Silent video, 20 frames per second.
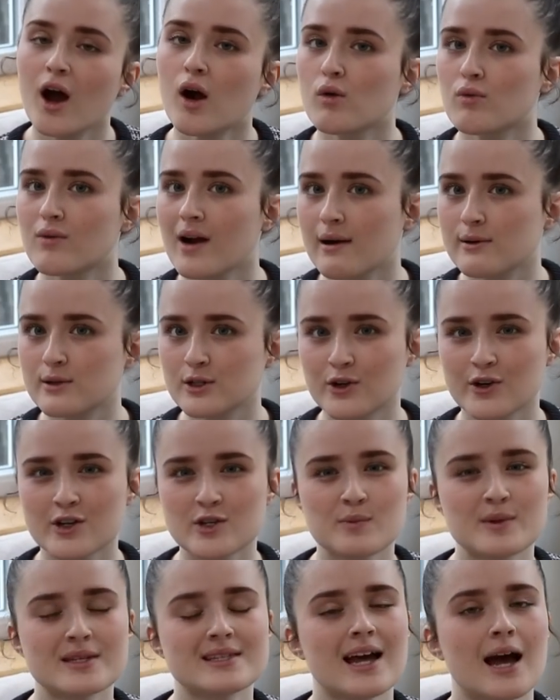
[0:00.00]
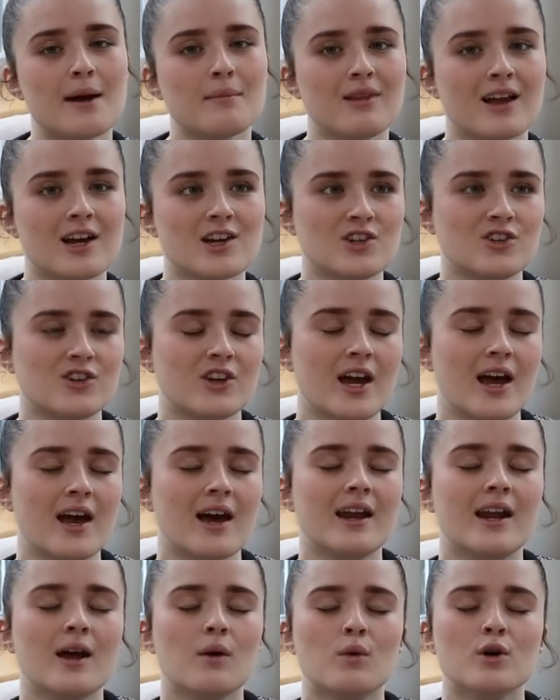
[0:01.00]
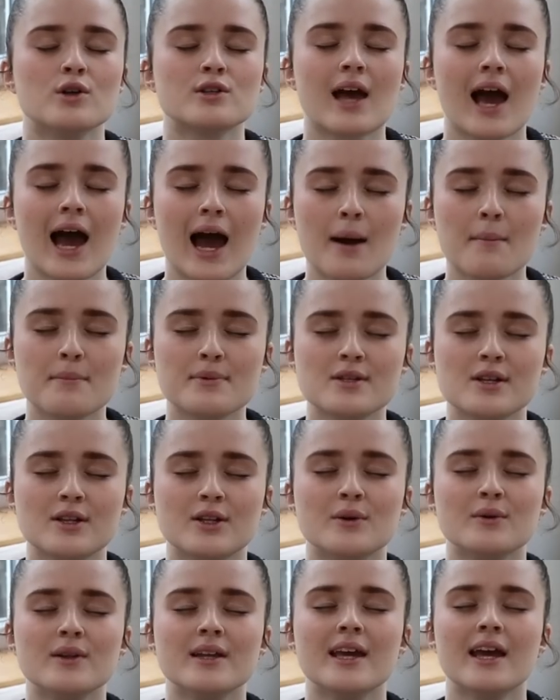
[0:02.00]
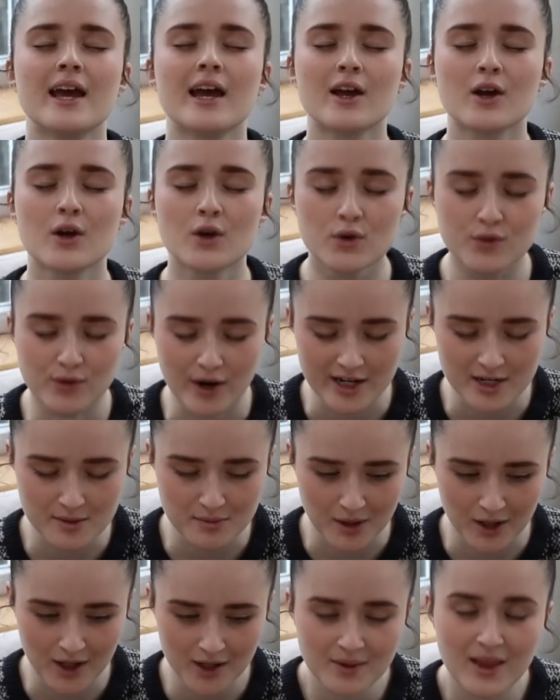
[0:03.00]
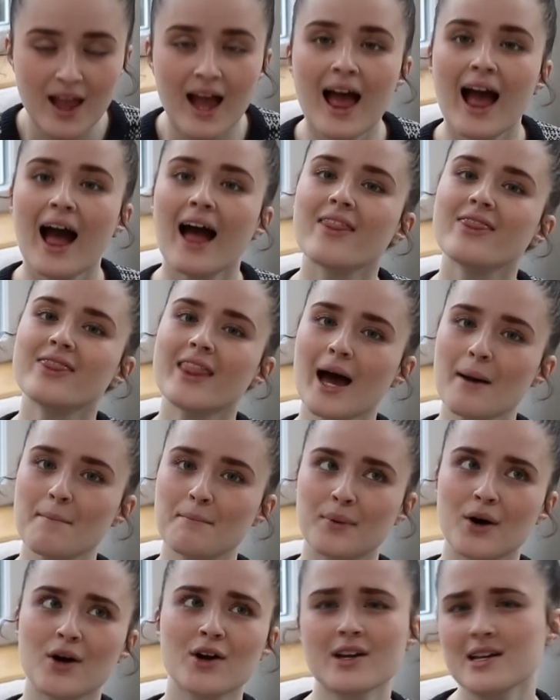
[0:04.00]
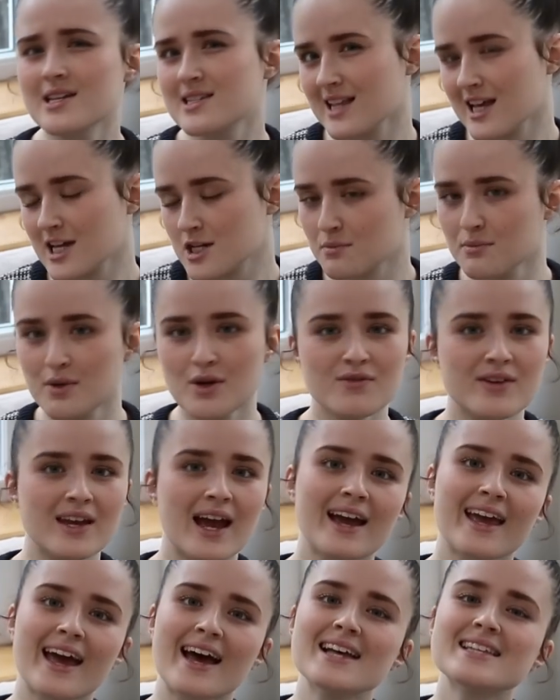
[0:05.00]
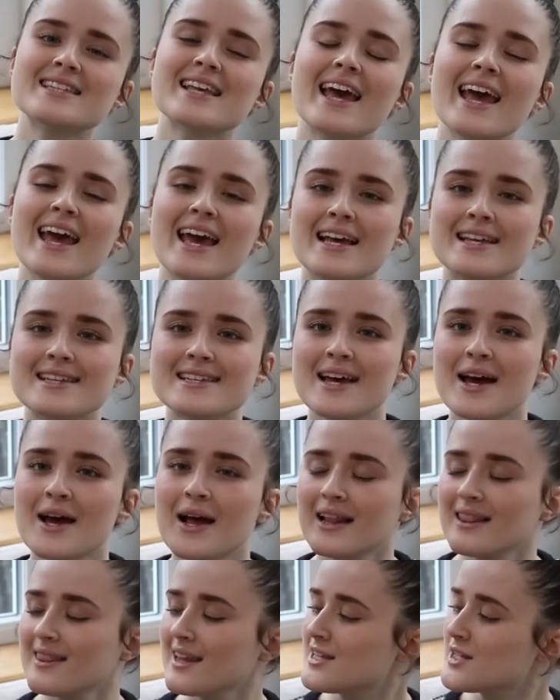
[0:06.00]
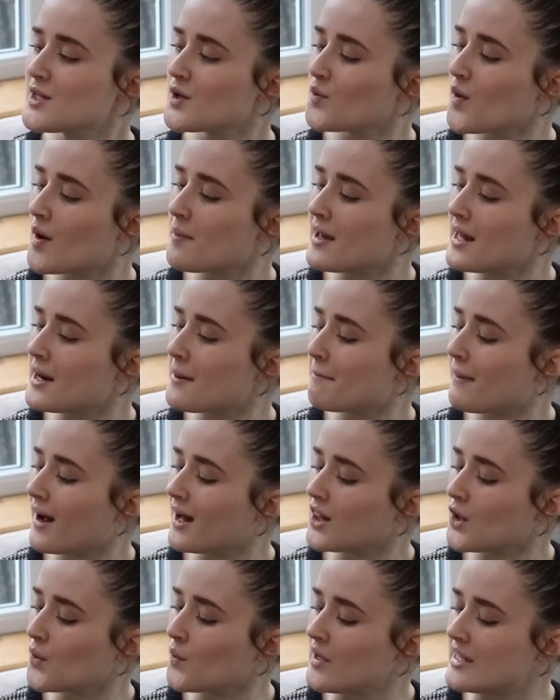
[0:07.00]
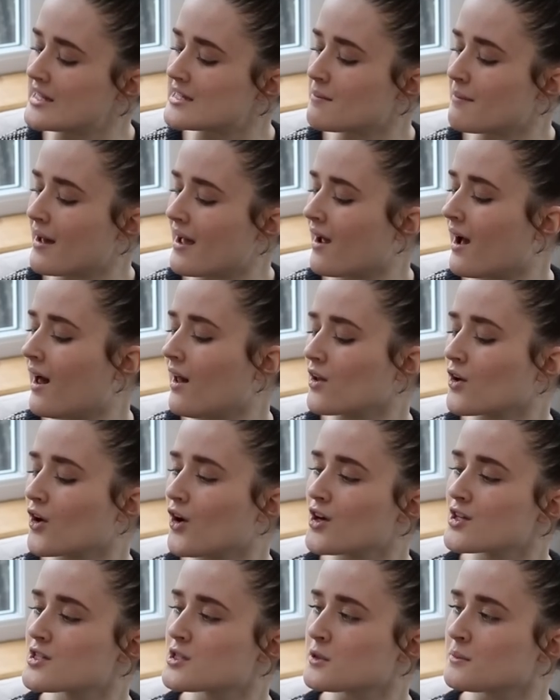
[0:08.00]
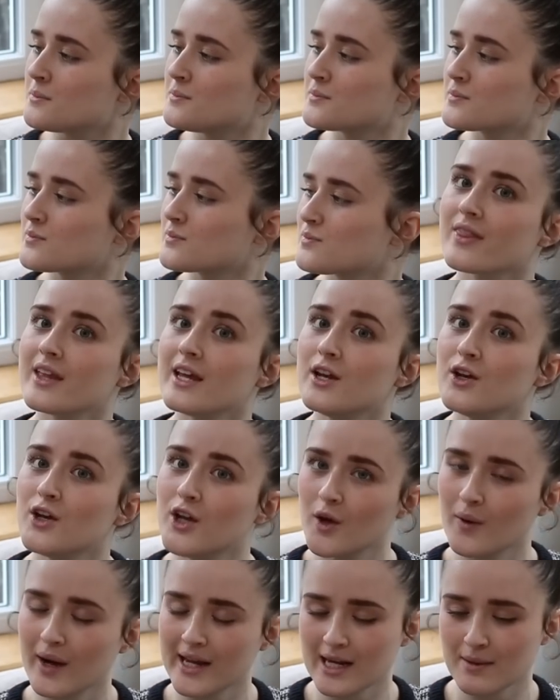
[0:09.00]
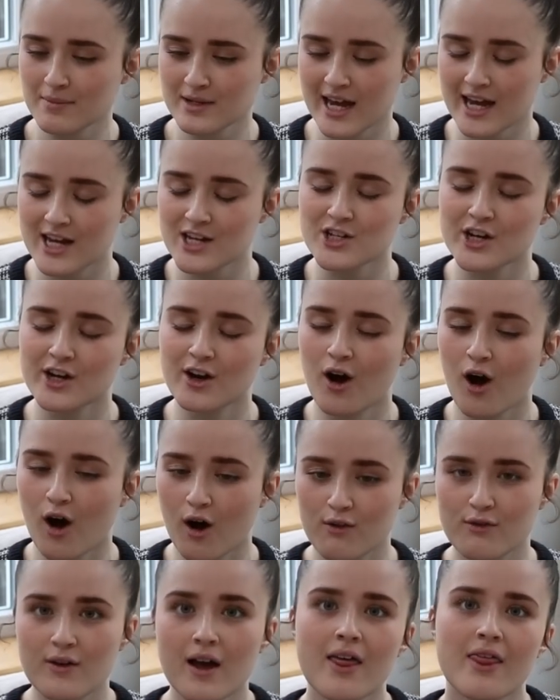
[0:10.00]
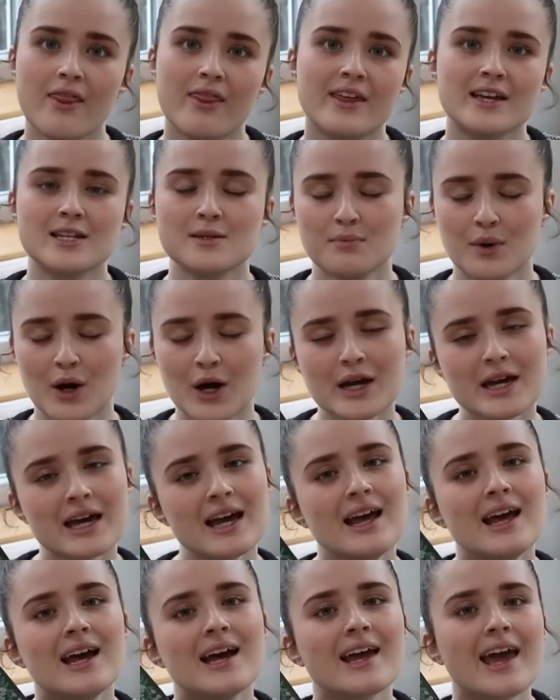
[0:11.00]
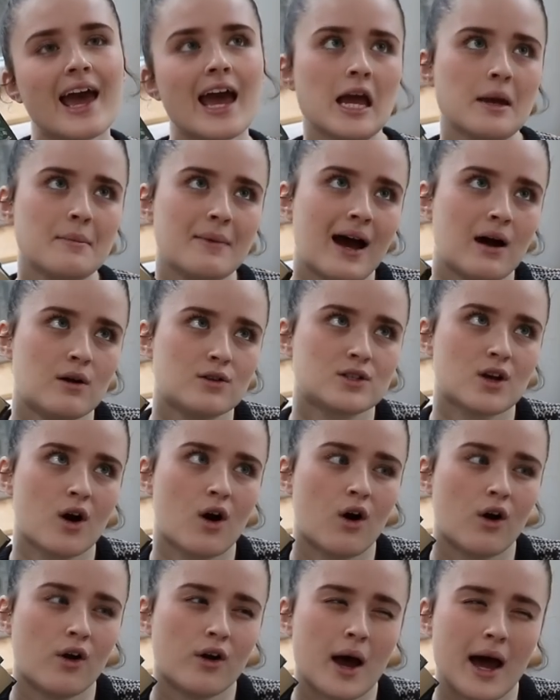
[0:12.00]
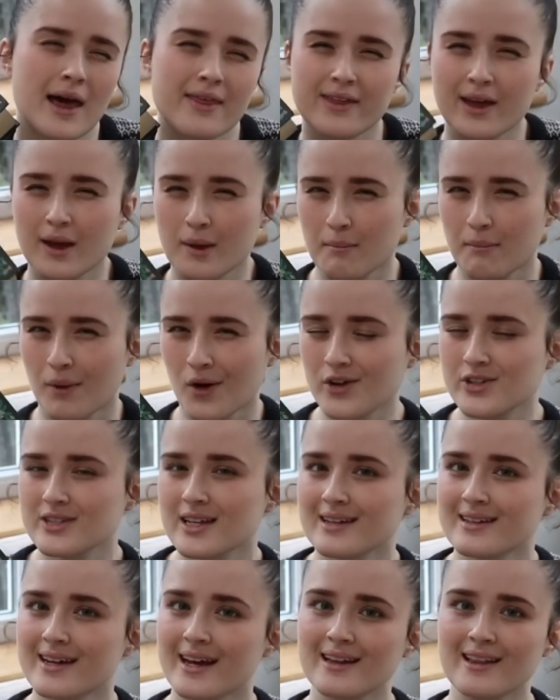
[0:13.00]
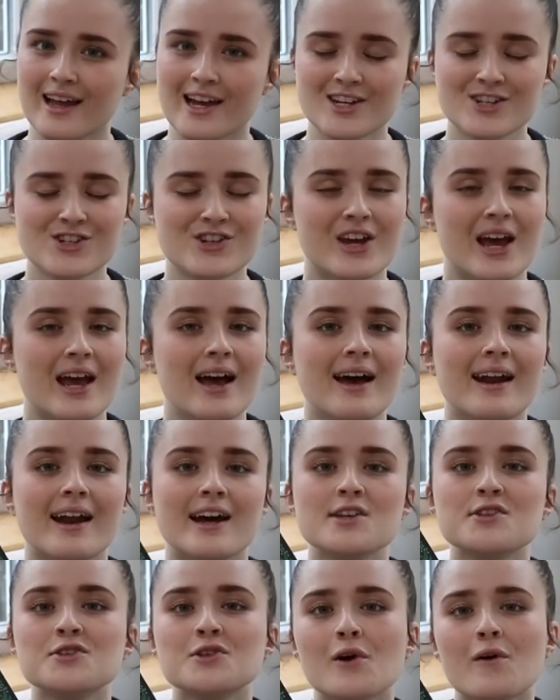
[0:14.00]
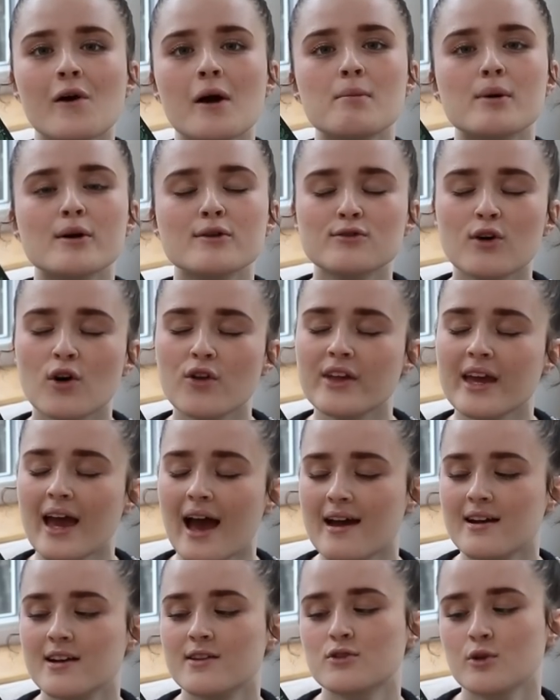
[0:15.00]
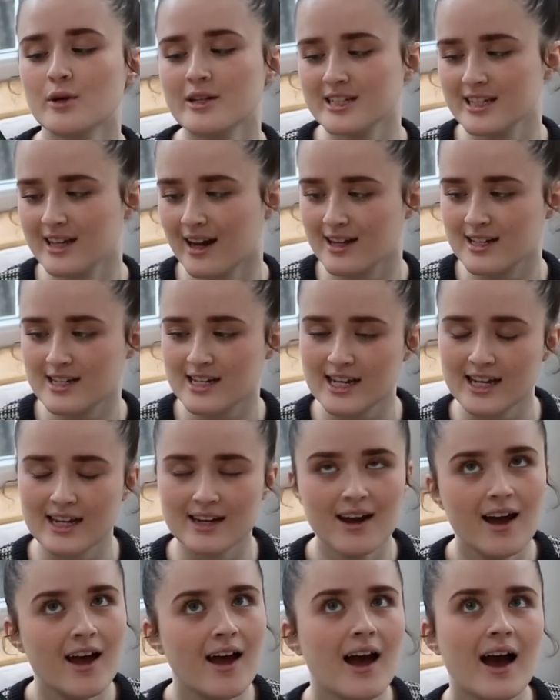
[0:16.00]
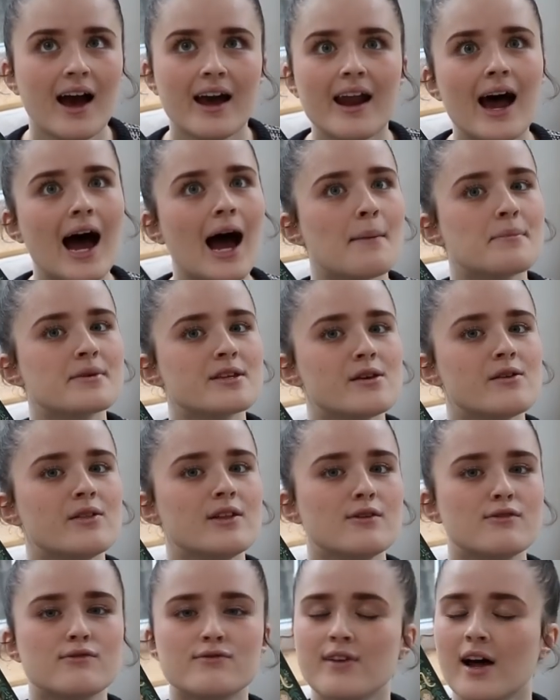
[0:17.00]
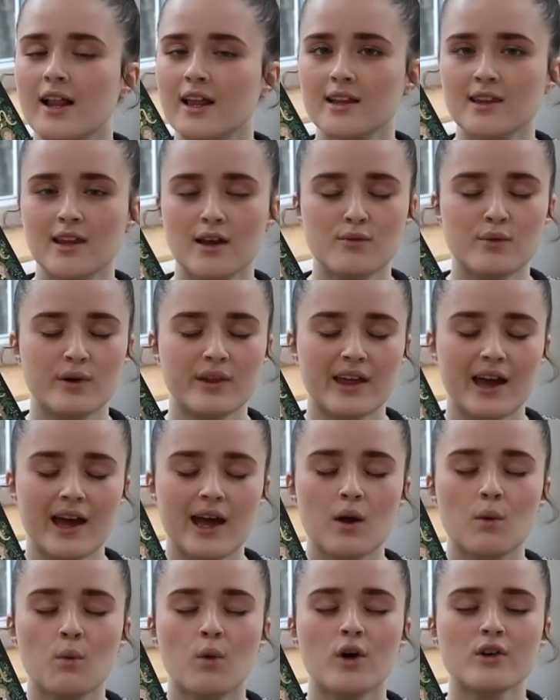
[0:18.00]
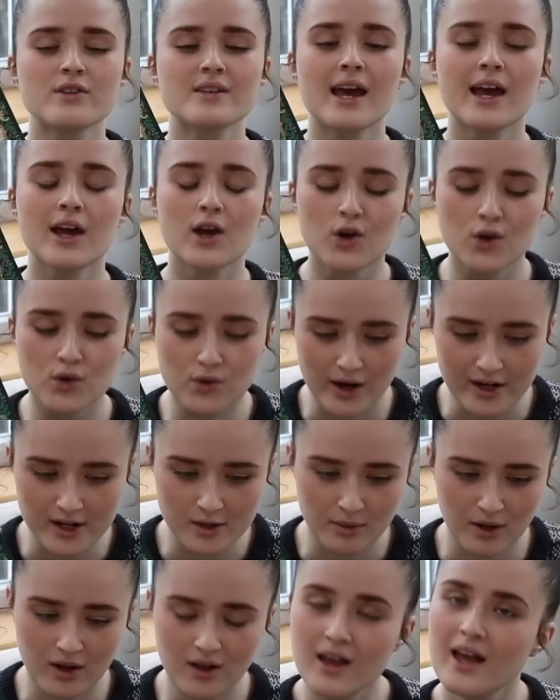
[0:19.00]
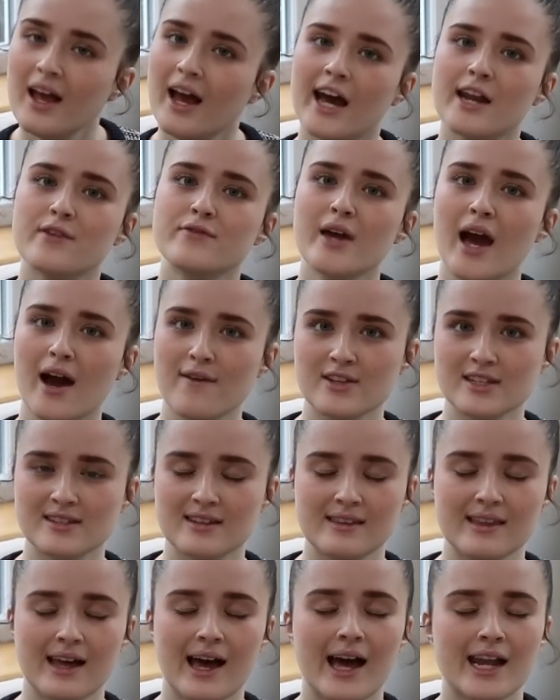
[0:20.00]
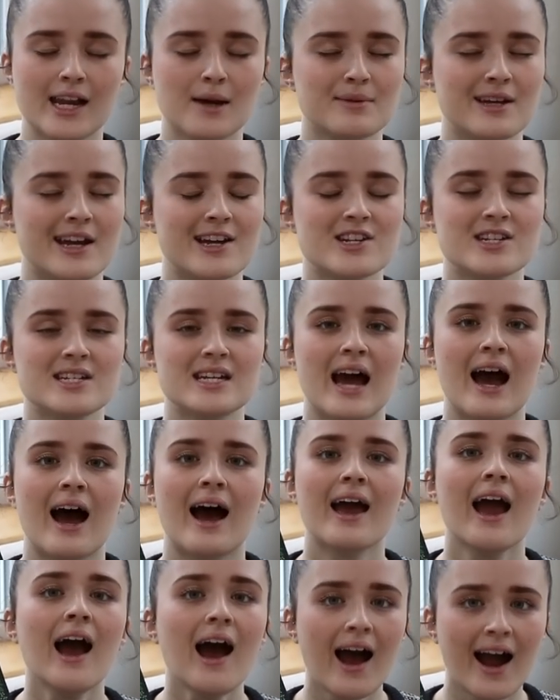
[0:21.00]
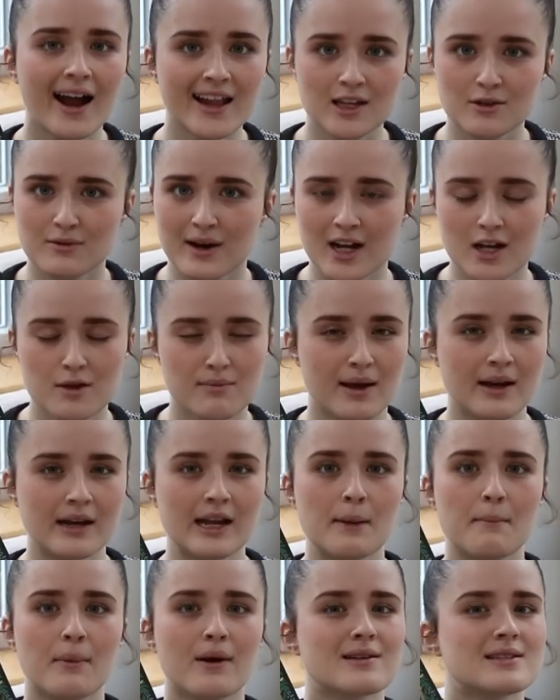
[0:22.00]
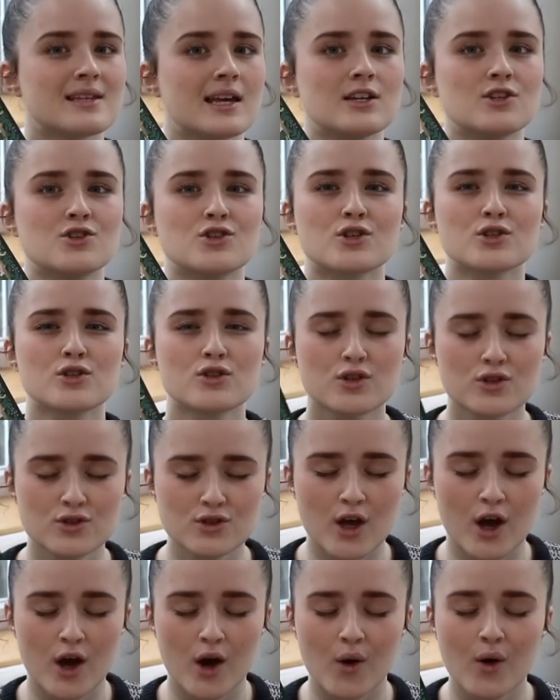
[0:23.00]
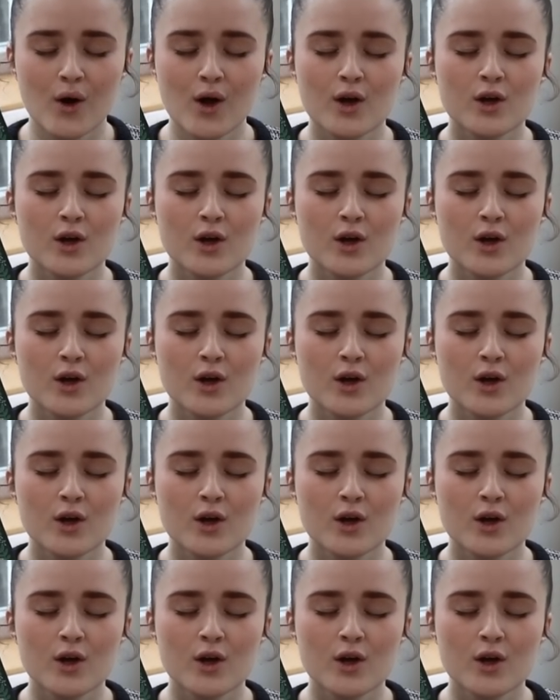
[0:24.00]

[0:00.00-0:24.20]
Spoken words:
around Christmas time last year, and it was absolutely incredible. And that book slash movie, I guess, is Little Women by Louisa May Alcott. The new adaptation of this book came out on, I think, Boxing Day last year, and I saw it before the end of 2019 and absolutely fell in love with it. It was incredible. And if you haven't seen that adaptation yet, I highly recommend it because it is just so,